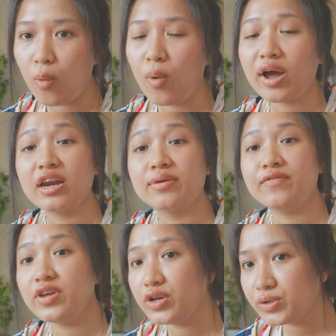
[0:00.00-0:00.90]
what kind of
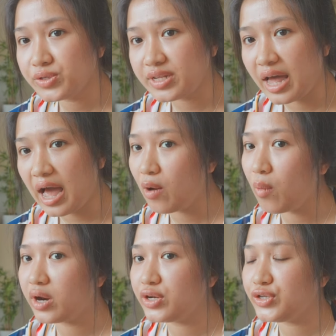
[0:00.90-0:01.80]
videos that I
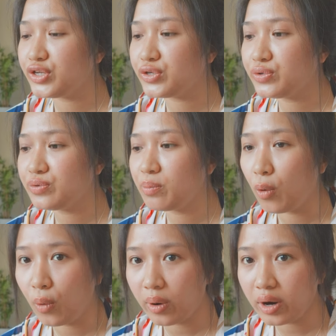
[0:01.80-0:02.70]
want to do
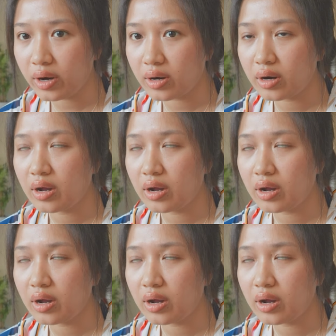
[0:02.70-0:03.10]
more.